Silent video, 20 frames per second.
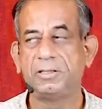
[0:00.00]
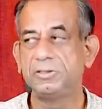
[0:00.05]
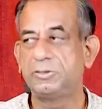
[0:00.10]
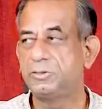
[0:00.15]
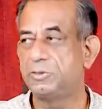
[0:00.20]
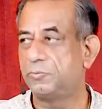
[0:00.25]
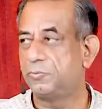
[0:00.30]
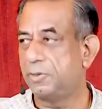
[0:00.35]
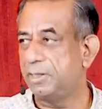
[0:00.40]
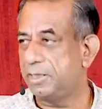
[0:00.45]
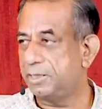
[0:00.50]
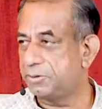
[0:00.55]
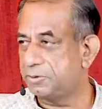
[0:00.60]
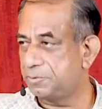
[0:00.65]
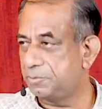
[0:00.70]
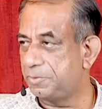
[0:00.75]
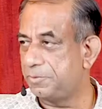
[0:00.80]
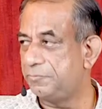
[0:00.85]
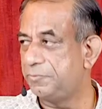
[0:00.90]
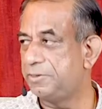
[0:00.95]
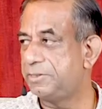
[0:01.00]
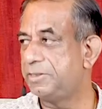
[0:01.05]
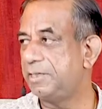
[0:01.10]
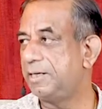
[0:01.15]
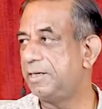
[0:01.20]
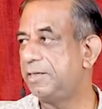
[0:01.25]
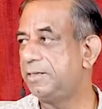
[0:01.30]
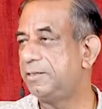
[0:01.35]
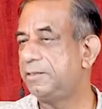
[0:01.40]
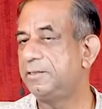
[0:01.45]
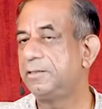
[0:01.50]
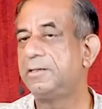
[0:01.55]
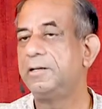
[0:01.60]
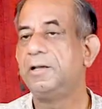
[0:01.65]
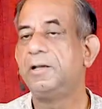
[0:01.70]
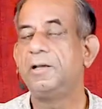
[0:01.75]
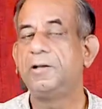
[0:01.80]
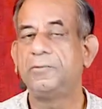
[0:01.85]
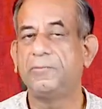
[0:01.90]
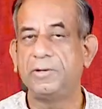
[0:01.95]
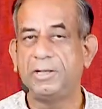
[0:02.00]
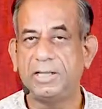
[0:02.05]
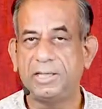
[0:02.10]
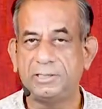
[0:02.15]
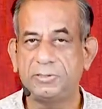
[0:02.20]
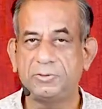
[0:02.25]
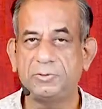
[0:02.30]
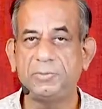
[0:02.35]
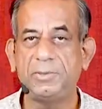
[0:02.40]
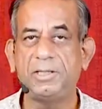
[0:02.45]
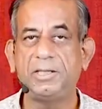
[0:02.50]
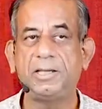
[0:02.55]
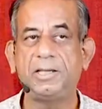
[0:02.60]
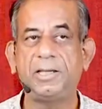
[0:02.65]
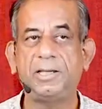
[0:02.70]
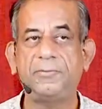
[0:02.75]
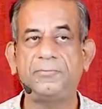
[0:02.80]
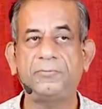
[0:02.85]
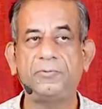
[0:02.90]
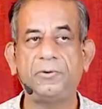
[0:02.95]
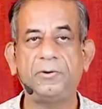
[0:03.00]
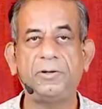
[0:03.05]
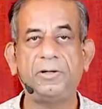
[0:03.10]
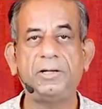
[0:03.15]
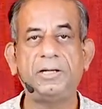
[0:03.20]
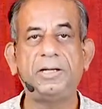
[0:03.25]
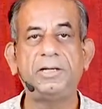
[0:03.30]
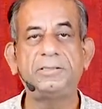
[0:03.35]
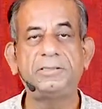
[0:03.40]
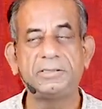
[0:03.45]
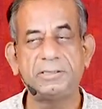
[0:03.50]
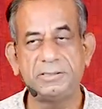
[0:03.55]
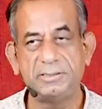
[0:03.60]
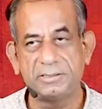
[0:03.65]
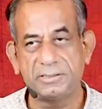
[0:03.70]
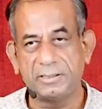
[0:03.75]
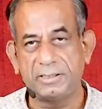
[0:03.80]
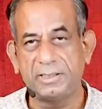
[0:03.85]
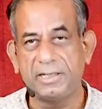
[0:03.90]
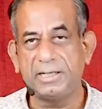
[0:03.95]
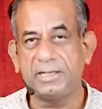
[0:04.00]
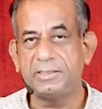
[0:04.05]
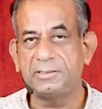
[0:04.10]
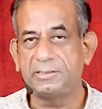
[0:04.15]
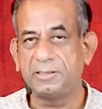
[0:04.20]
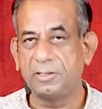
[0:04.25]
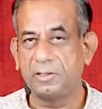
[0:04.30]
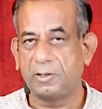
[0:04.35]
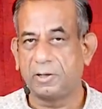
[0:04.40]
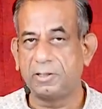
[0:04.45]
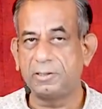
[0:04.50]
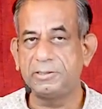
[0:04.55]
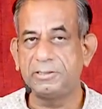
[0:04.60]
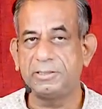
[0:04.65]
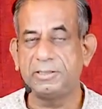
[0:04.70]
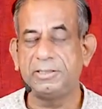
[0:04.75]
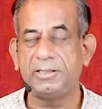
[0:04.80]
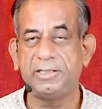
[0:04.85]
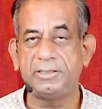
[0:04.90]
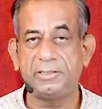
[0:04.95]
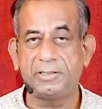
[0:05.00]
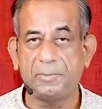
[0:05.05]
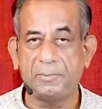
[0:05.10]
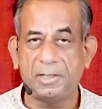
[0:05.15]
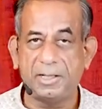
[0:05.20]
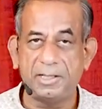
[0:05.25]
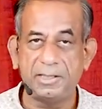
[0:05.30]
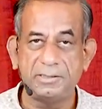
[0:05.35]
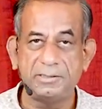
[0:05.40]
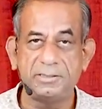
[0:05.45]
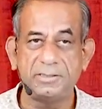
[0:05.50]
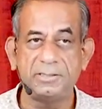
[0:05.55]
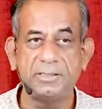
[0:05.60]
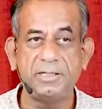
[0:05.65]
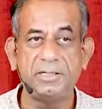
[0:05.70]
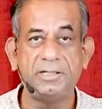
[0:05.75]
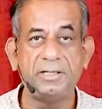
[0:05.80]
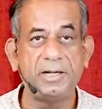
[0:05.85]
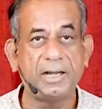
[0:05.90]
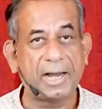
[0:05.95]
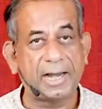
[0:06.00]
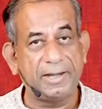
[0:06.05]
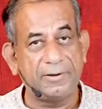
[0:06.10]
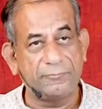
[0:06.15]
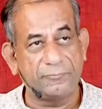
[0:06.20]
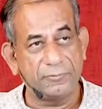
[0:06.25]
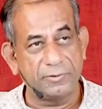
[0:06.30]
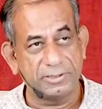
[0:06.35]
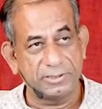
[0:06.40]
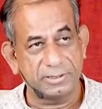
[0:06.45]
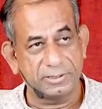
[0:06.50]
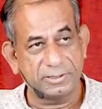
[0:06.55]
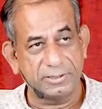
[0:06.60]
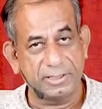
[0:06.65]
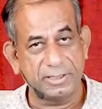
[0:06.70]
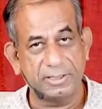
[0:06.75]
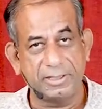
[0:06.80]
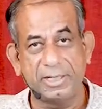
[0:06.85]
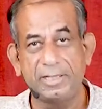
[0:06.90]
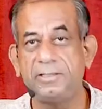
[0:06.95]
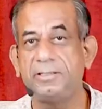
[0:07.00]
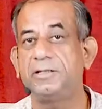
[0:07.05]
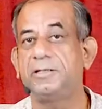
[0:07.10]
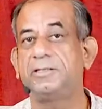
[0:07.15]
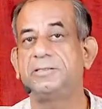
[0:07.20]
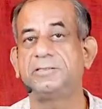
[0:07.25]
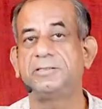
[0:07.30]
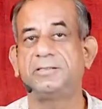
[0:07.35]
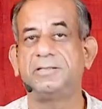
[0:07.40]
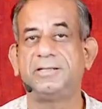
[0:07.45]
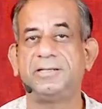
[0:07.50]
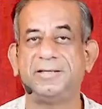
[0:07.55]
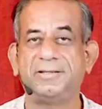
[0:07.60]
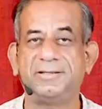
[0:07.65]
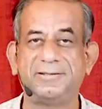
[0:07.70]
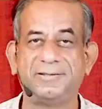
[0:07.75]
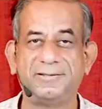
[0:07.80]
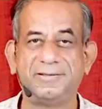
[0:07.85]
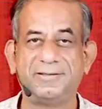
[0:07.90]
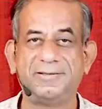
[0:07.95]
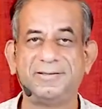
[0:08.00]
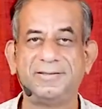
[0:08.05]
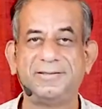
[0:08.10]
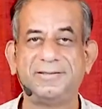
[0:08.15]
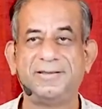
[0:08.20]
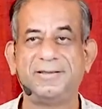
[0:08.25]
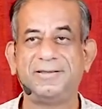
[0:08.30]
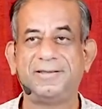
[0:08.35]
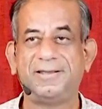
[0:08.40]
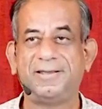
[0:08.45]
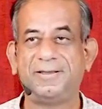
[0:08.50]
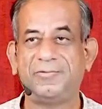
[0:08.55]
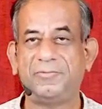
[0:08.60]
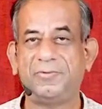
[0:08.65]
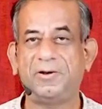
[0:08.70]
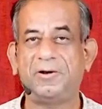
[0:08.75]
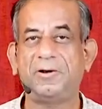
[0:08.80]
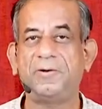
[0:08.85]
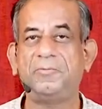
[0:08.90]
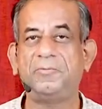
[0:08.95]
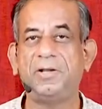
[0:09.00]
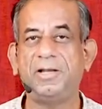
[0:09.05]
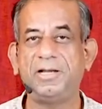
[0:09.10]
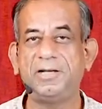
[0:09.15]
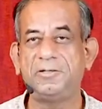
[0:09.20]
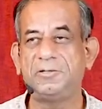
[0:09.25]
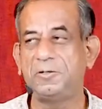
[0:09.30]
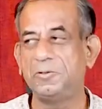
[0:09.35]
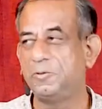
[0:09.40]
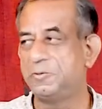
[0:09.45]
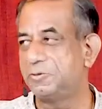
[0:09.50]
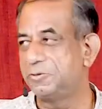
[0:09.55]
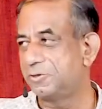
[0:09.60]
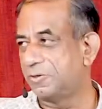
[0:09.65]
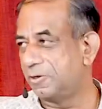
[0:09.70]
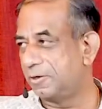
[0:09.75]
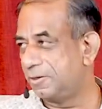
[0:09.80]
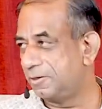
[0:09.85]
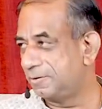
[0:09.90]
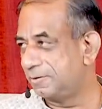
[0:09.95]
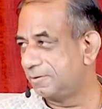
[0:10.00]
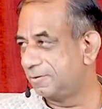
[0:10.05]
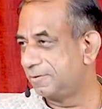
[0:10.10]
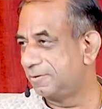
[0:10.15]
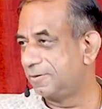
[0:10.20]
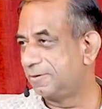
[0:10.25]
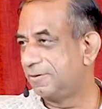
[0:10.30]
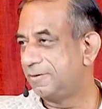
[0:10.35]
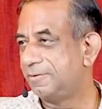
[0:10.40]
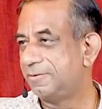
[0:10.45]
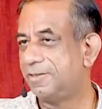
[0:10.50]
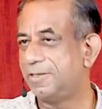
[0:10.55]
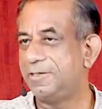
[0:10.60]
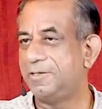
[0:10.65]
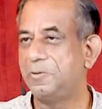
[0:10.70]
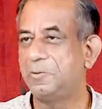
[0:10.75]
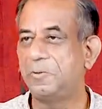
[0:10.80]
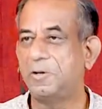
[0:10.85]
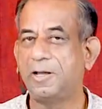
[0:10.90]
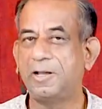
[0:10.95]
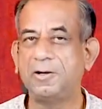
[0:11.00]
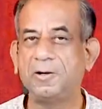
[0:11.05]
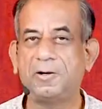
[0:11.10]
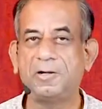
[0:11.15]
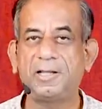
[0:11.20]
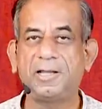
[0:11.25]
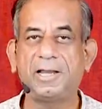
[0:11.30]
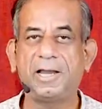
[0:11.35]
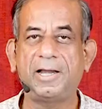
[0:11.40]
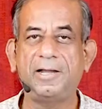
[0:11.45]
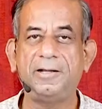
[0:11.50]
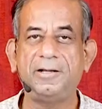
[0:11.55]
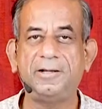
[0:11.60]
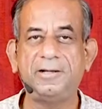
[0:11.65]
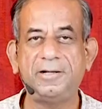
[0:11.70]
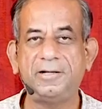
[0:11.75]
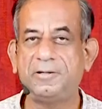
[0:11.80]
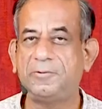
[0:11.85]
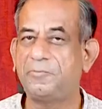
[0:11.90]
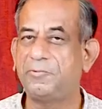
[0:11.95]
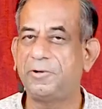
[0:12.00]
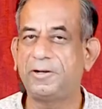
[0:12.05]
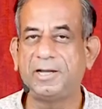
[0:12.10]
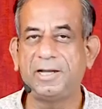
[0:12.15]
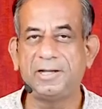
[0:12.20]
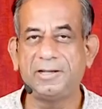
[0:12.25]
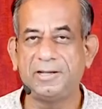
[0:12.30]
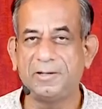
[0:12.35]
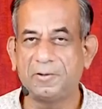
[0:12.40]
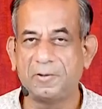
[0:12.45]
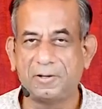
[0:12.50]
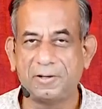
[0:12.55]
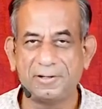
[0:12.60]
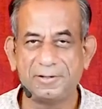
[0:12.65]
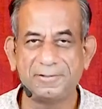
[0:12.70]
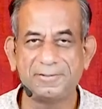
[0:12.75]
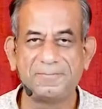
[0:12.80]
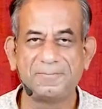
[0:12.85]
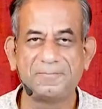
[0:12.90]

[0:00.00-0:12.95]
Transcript: So one has to be vigilant, one has to be careful. It's a journey, it's a long journey, tremendous journey, delightful journey, dangerous journey. If you're not willing to lose all, then you are not a candidate for getting all.